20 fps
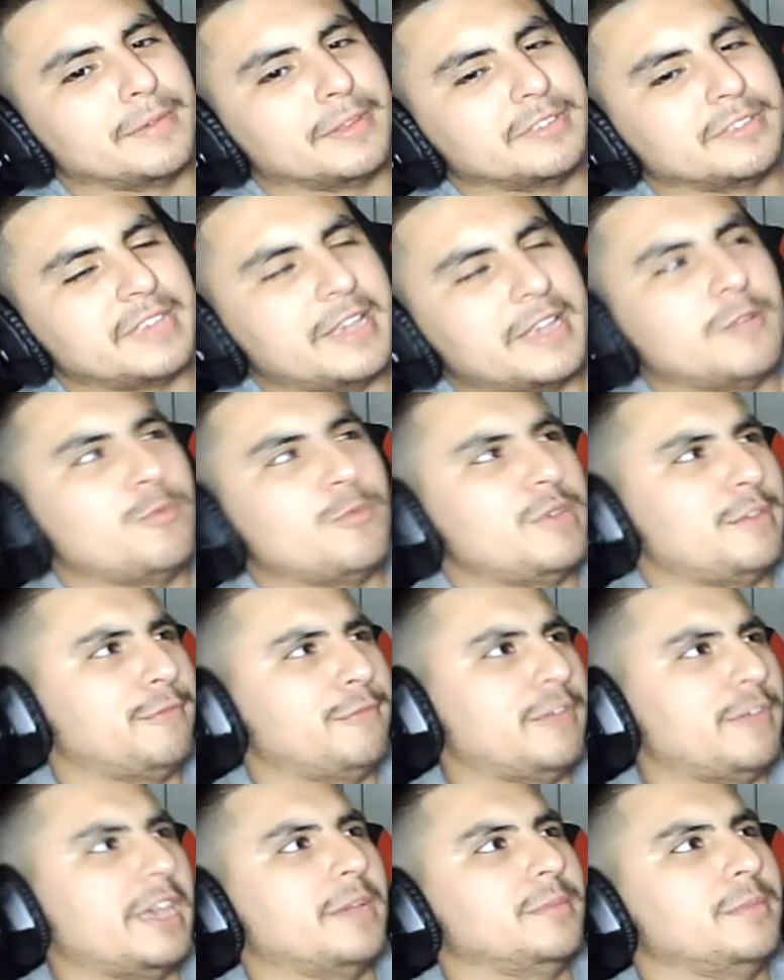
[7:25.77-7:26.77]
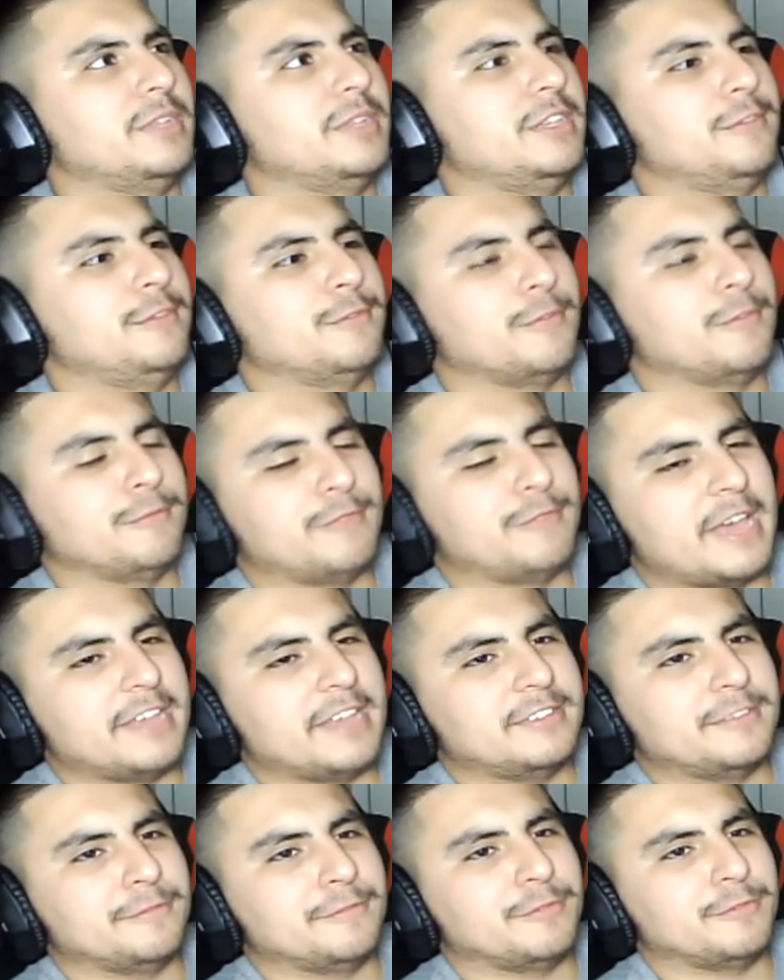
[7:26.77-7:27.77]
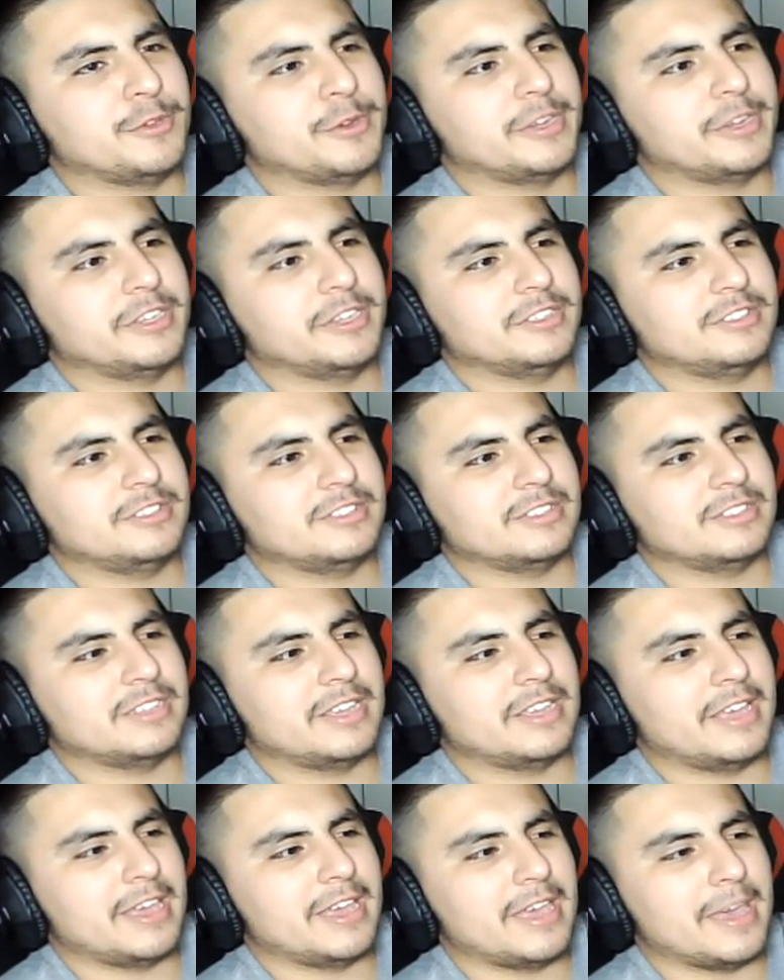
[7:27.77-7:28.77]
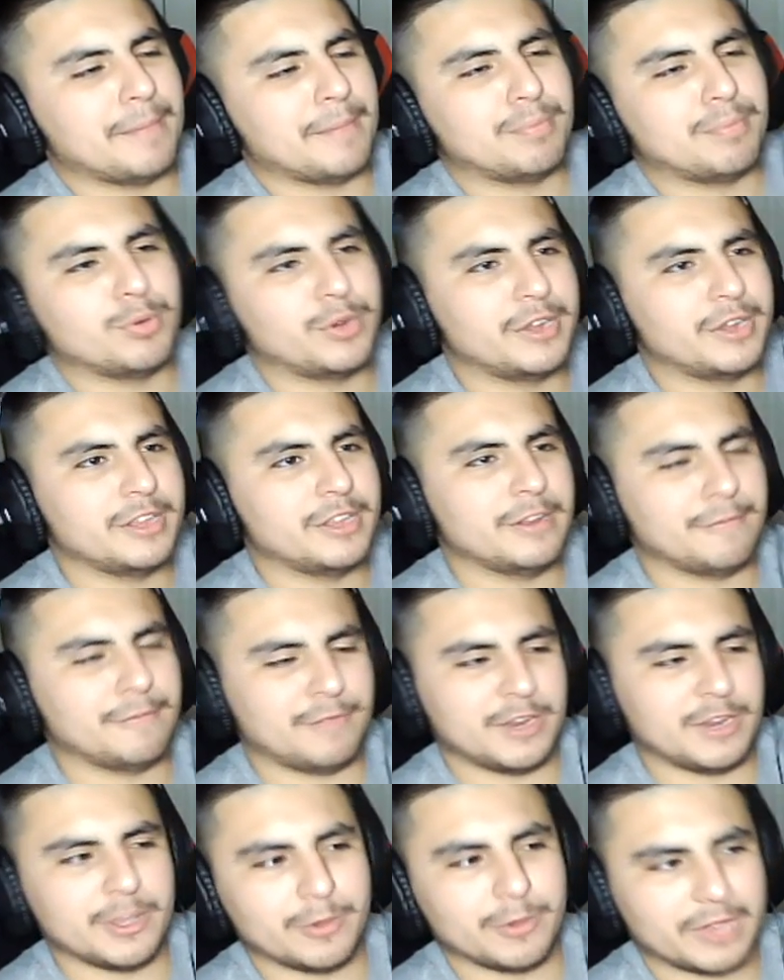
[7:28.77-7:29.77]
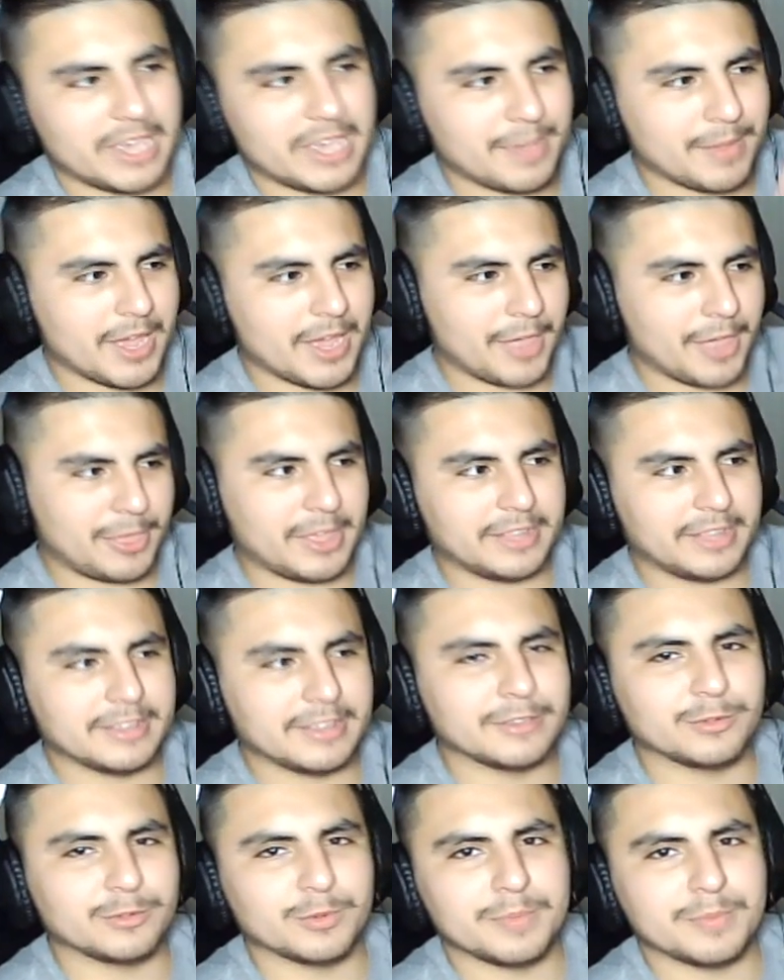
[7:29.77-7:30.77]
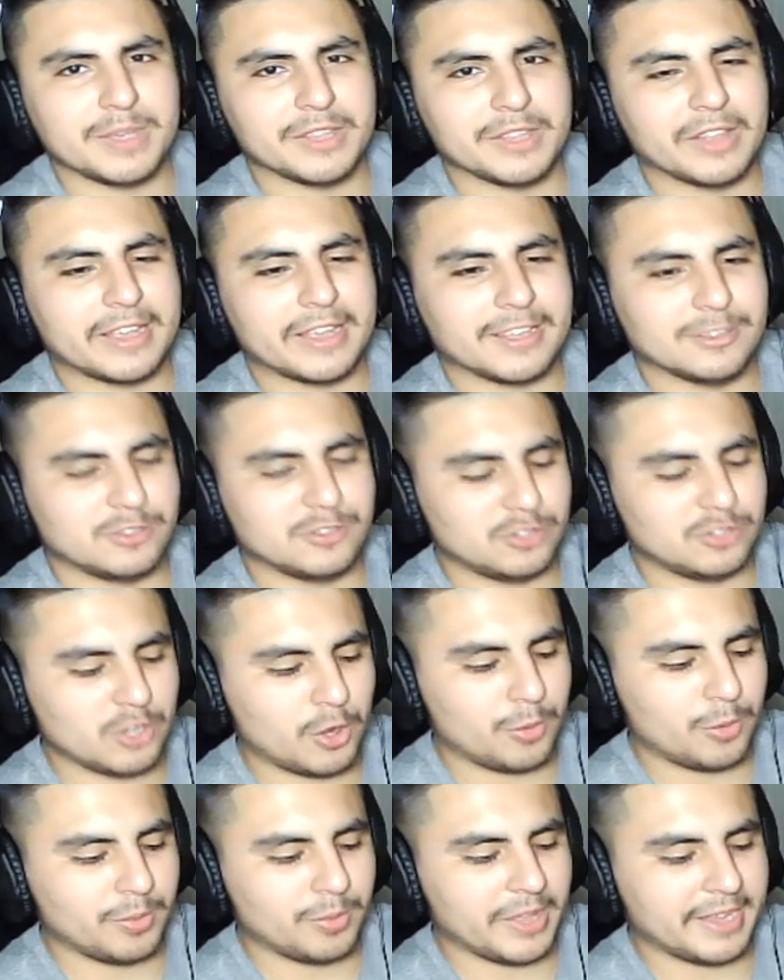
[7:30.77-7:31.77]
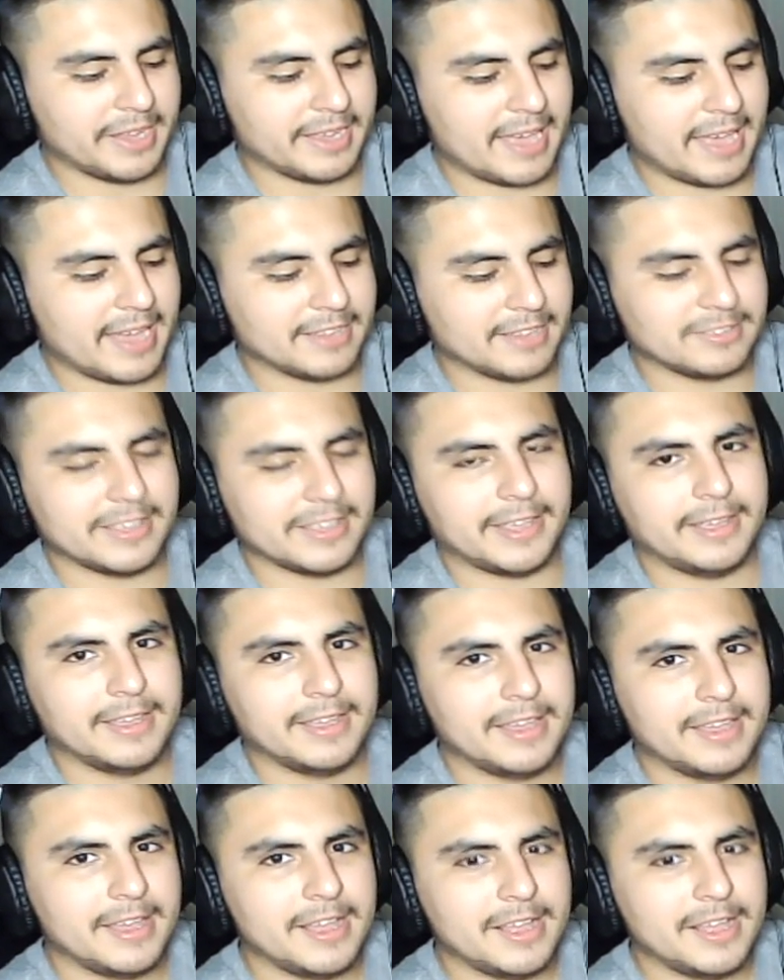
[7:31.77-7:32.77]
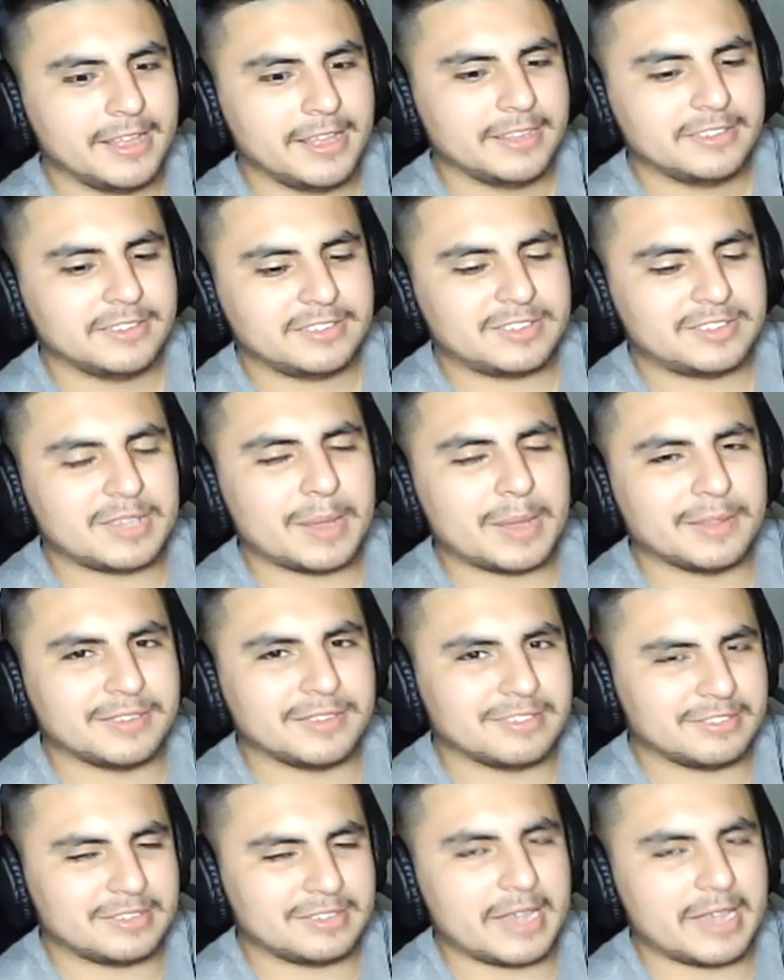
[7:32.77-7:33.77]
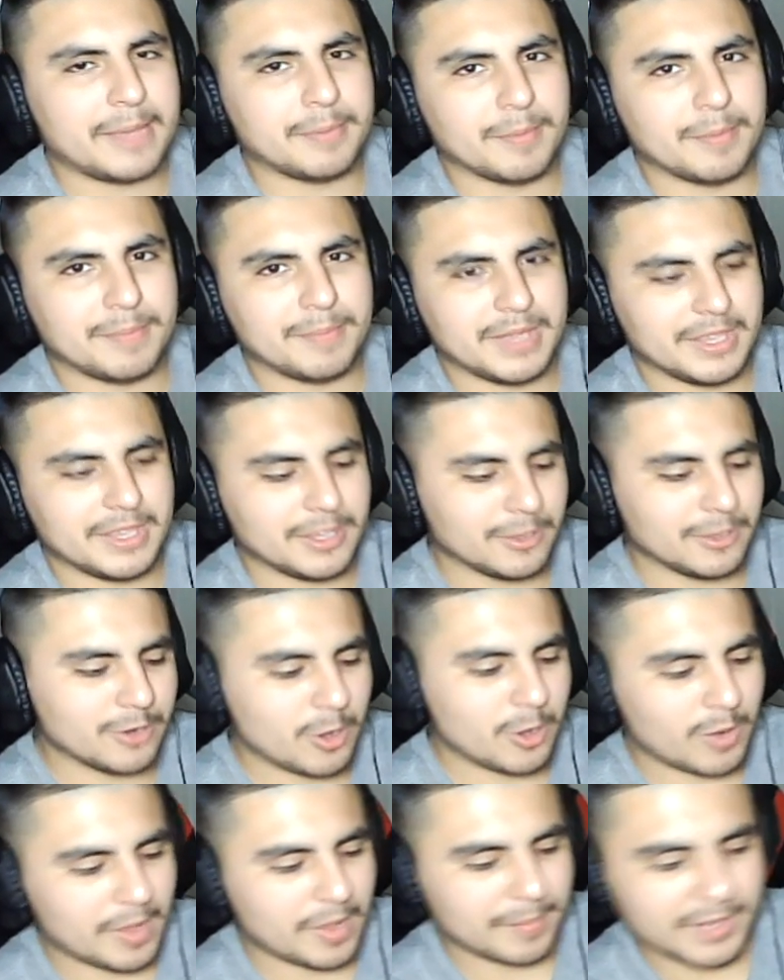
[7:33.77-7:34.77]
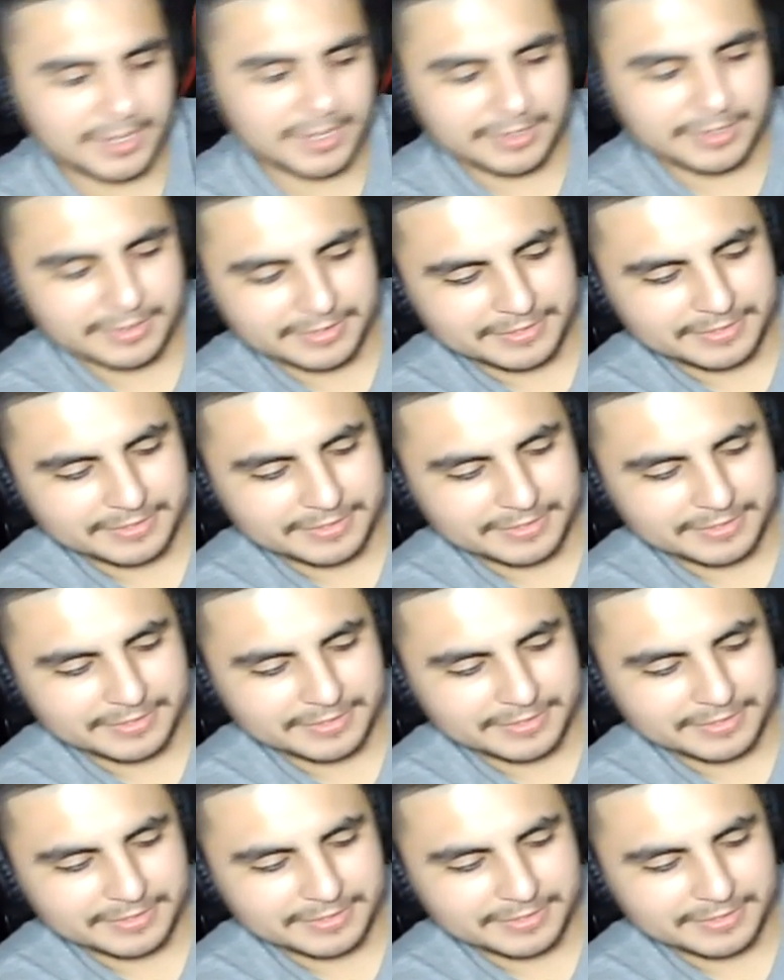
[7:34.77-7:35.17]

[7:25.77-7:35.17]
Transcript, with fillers: Take away family from Fast and Furious and put it in a video game, and I think this would be like a dope like ass like type of beat, you know what I mean?